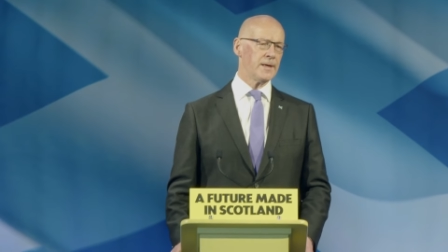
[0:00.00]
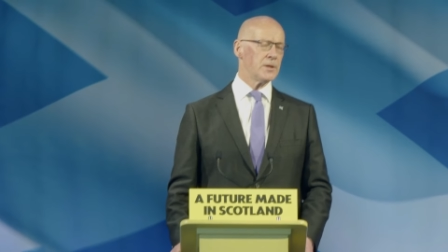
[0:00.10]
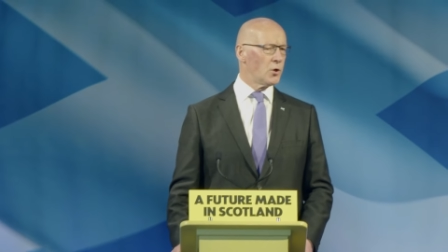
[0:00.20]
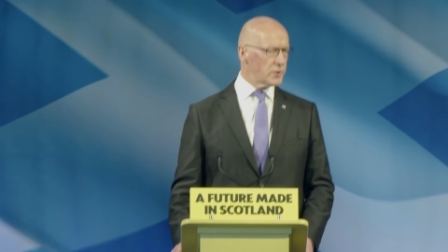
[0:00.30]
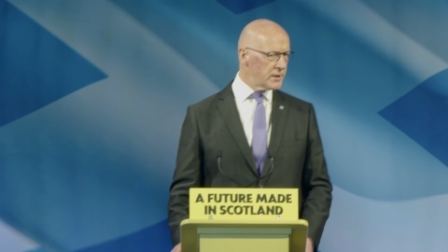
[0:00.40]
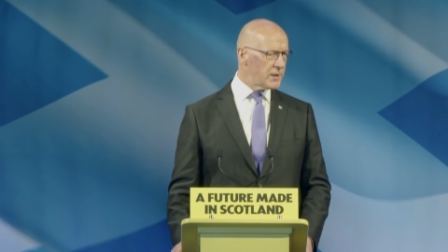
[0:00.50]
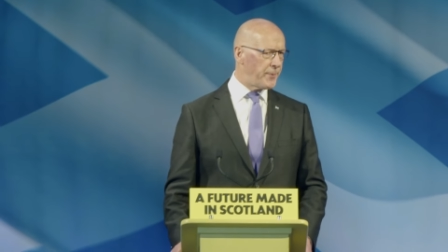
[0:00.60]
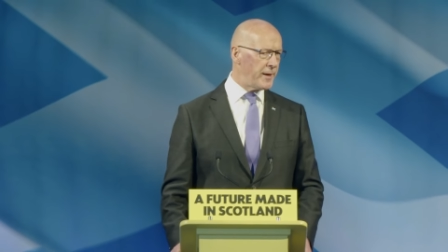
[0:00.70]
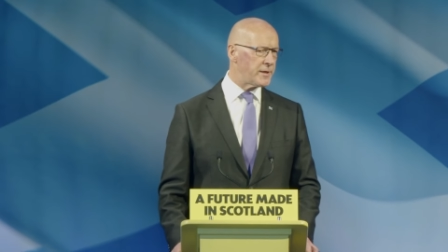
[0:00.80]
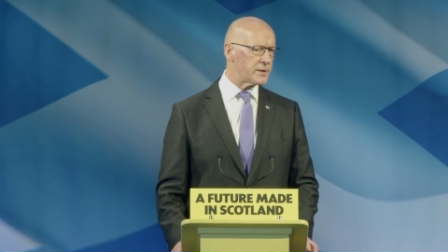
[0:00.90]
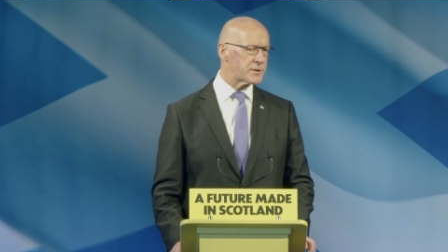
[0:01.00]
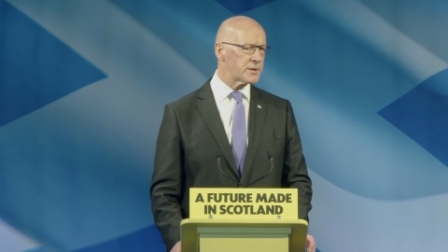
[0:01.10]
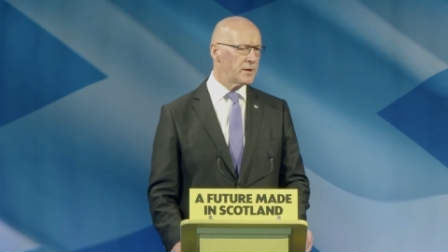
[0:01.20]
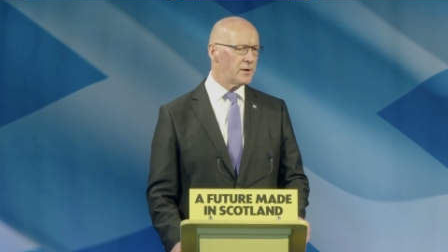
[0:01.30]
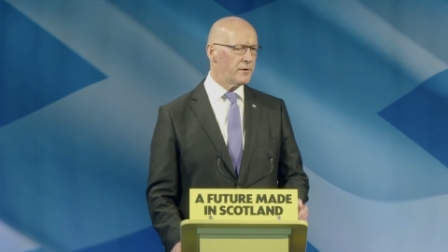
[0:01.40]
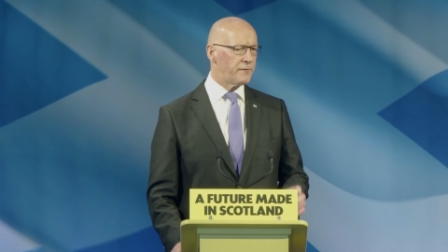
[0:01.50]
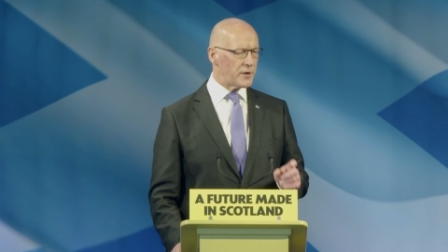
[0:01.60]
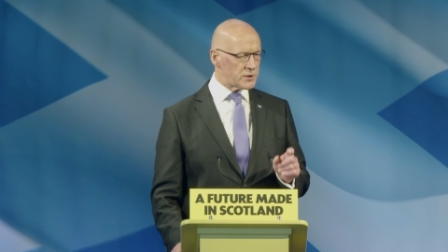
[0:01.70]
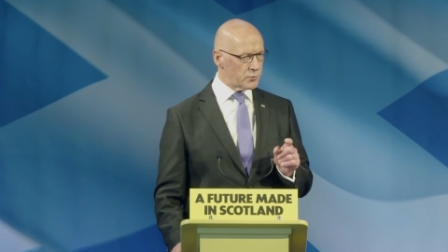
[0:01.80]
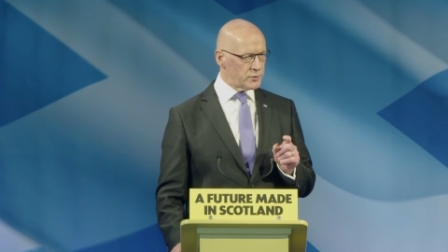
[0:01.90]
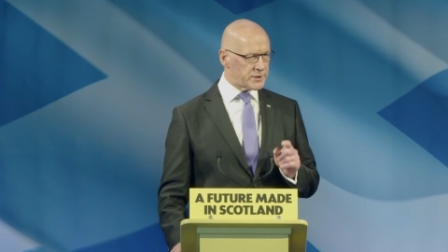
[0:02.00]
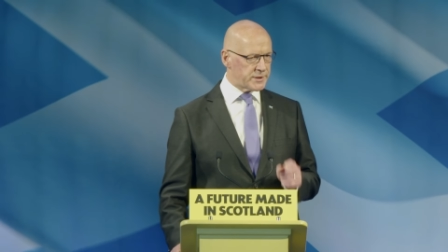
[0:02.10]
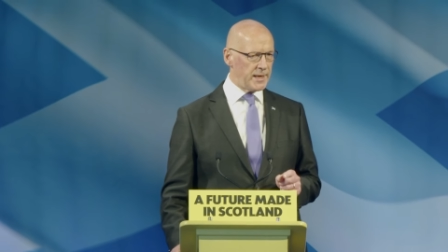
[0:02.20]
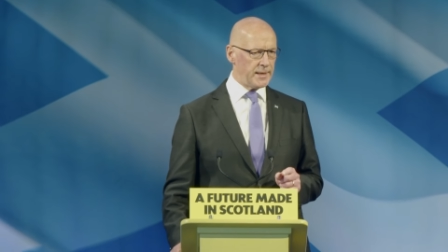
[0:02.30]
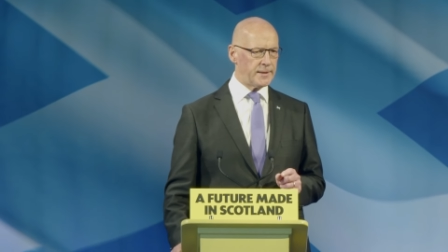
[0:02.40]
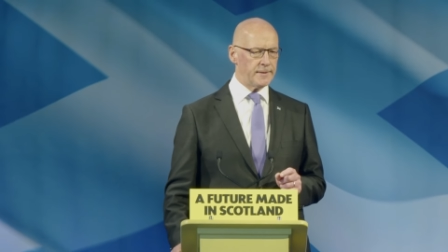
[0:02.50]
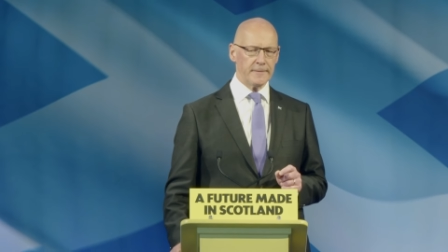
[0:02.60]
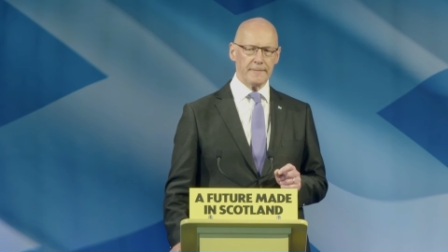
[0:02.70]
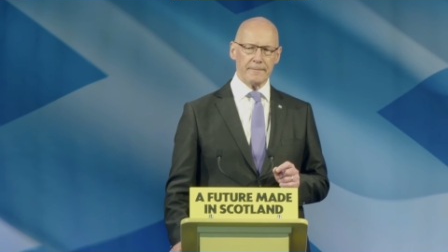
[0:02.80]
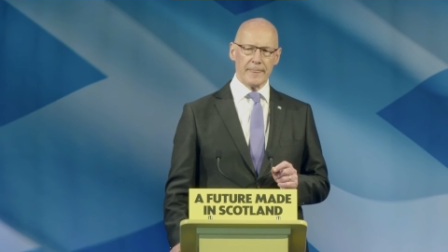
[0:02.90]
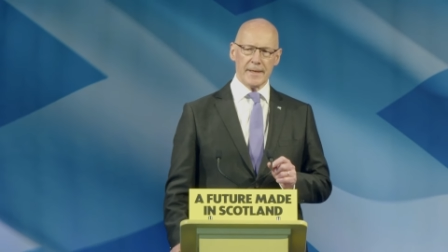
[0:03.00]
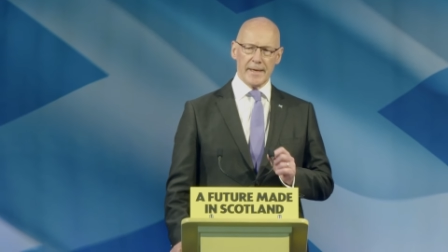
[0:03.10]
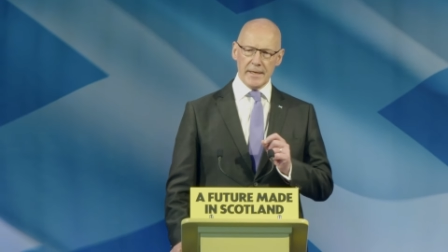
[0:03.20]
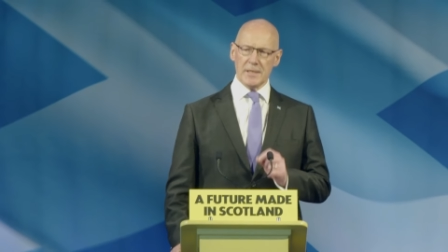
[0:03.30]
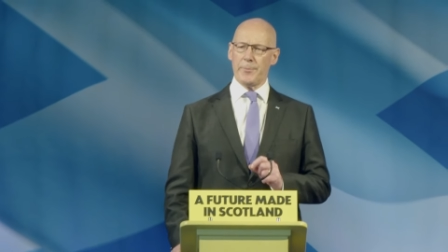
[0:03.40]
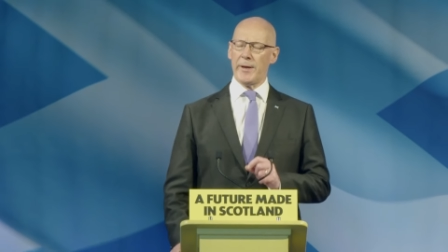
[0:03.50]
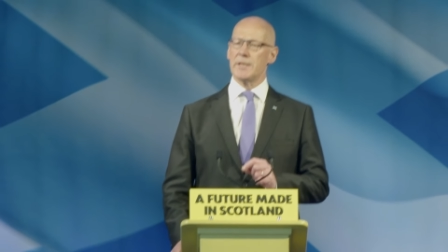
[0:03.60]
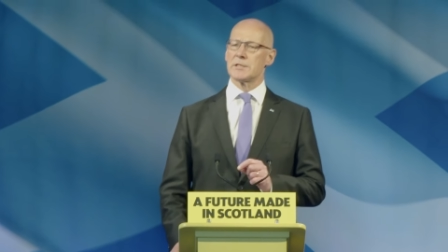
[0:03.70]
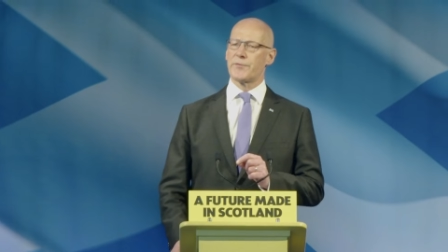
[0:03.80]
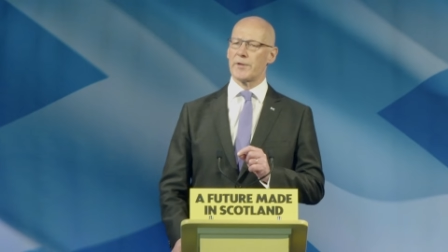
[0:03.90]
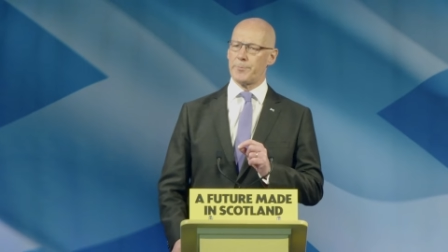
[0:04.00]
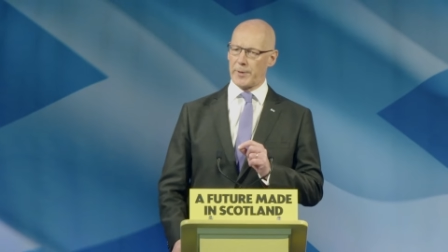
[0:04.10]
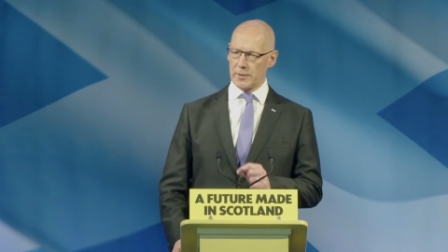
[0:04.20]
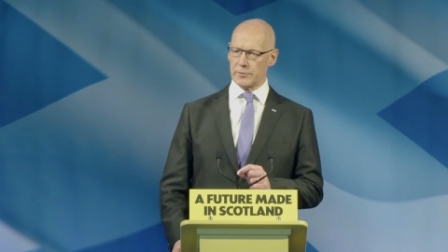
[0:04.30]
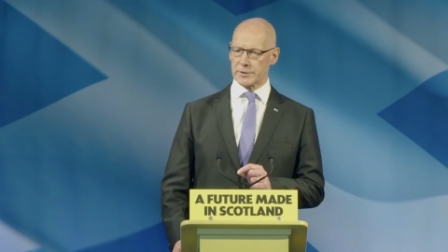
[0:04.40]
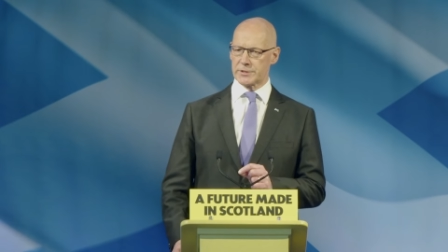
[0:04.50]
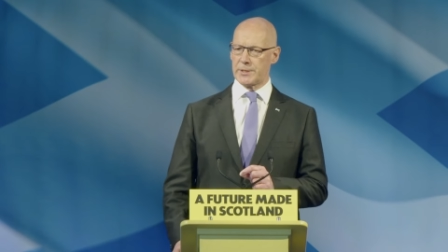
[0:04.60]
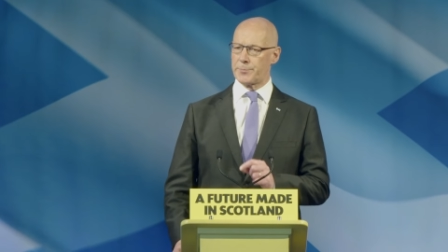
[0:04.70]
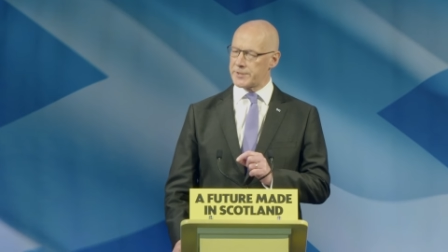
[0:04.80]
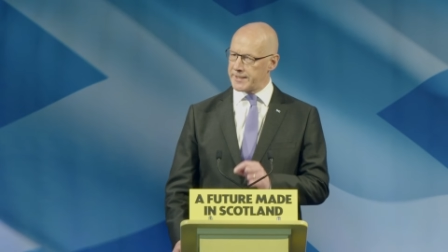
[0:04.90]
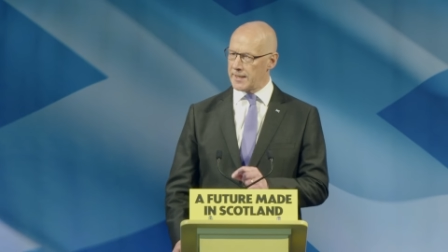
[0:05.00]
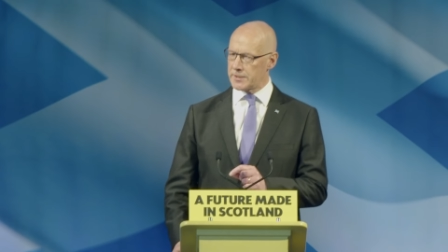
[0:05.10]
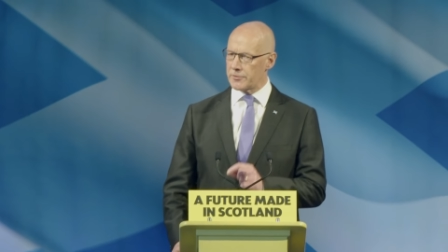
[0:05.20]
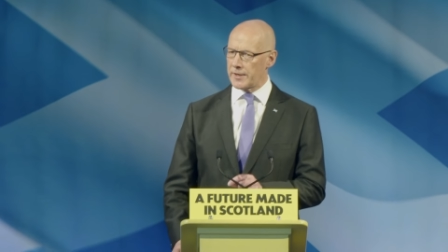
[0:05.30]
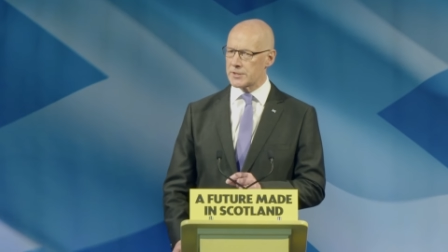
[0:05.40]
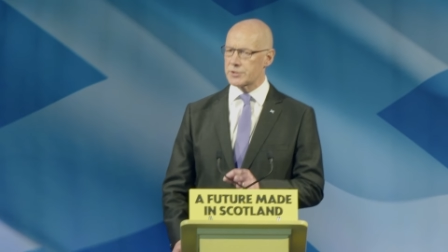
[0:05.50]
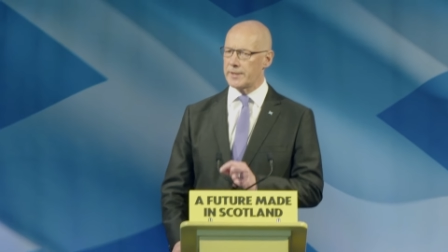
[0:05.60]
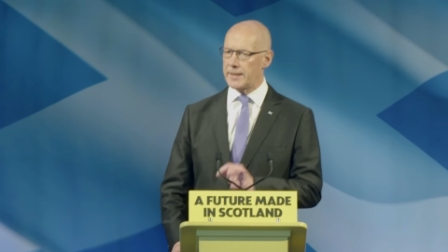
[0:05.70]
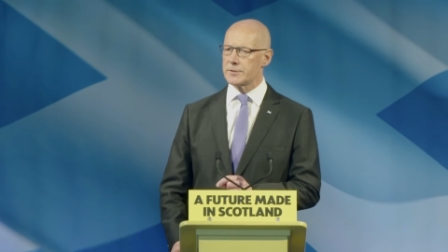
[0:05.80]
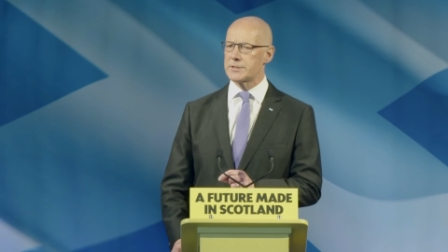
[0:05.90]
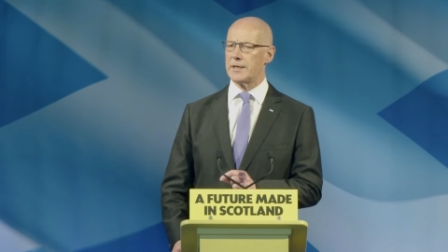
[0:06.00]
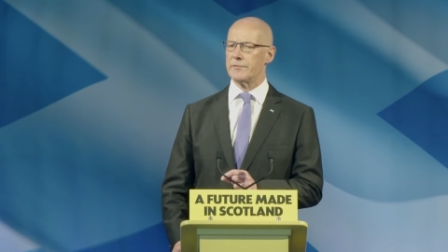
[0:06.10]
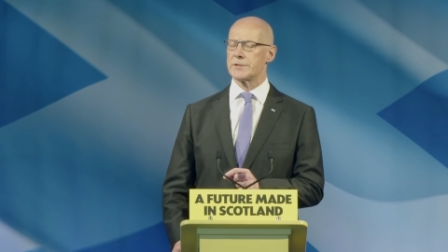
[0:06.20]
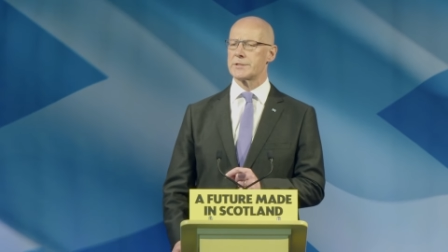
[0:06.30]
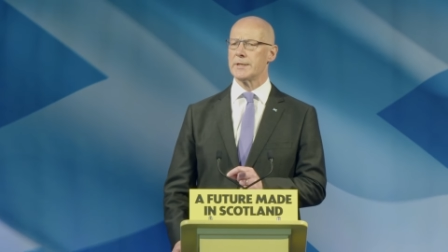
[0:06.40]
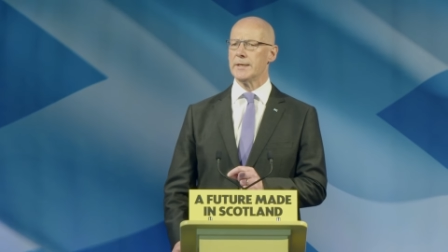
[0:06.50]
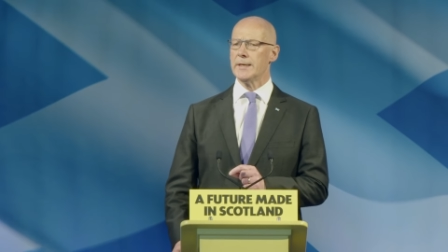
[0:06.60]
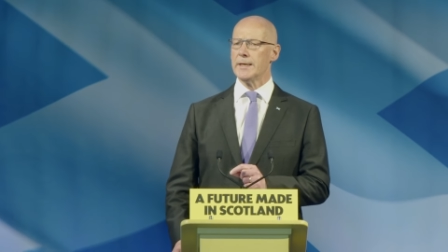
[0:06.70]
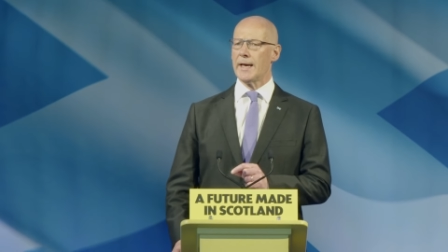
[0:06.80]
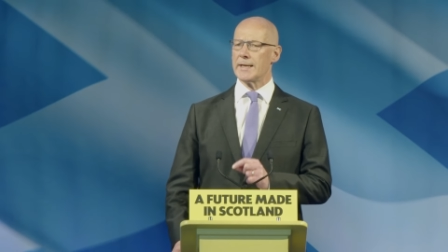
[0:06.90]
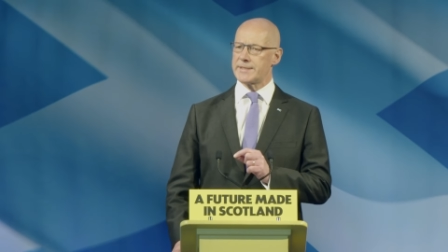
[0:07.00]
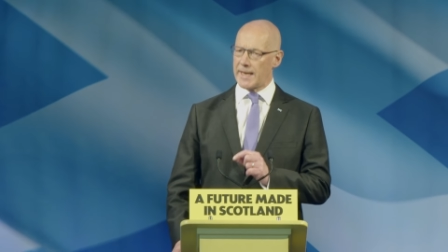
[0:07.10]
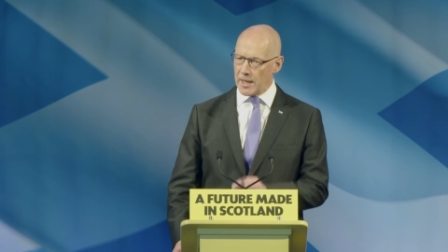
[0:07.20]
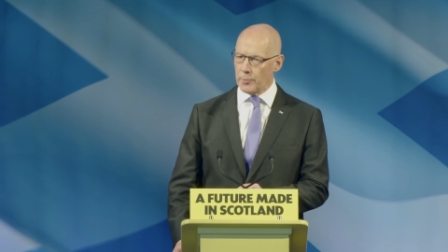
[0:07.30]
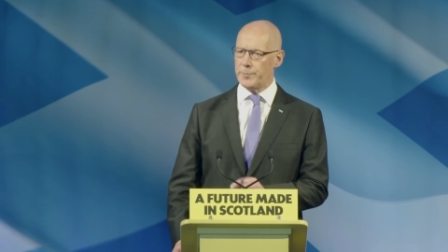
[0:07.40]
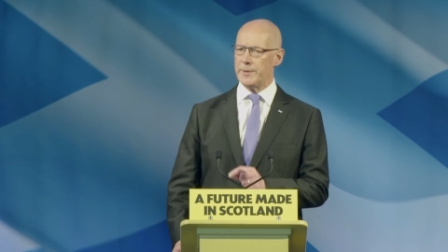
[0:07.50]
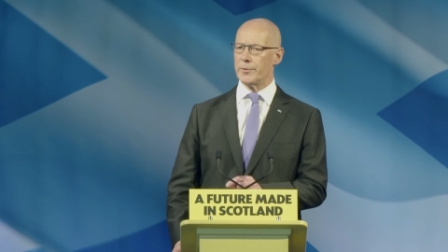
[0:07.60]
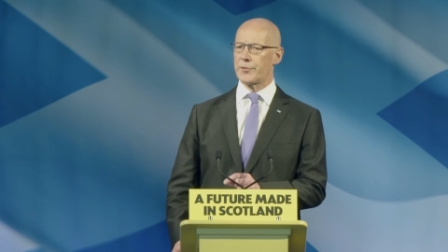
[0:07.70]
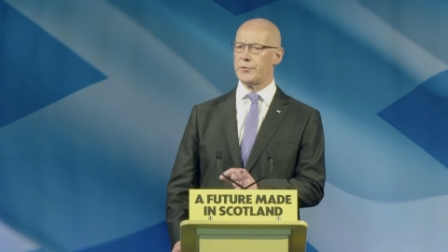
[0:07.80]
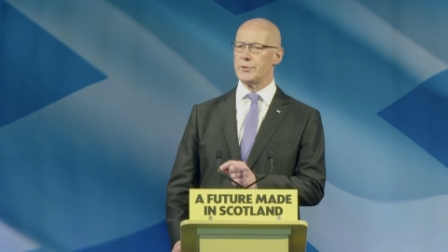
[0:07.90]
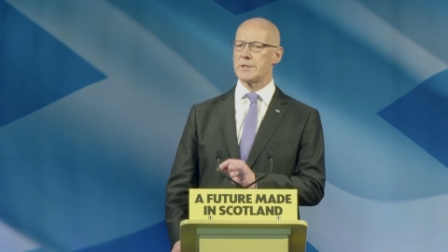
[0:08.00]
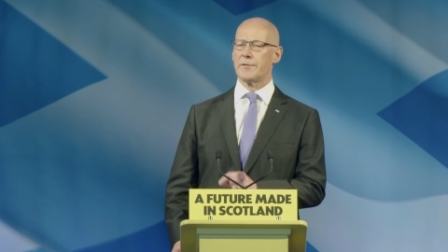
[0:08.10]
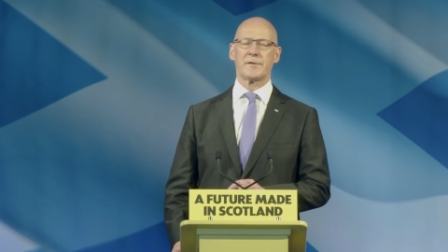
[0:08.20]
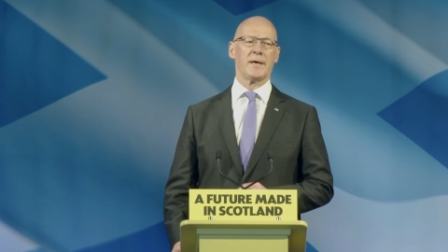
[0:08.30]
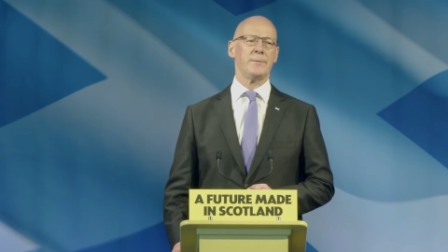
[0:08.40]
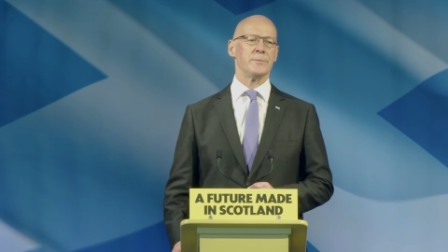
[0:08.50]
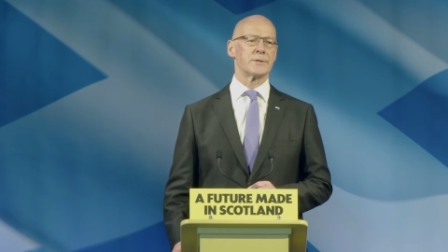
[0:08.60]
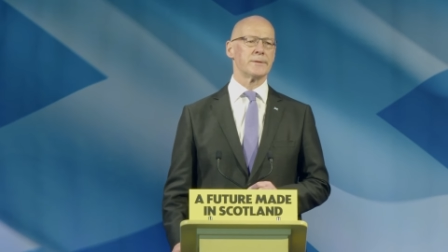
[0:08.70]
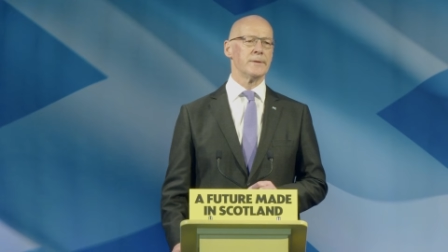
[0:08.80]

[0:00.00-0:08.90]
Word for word: Not independence for its own sake, independence for the powers to protect our National Health Service and to help people through tough times.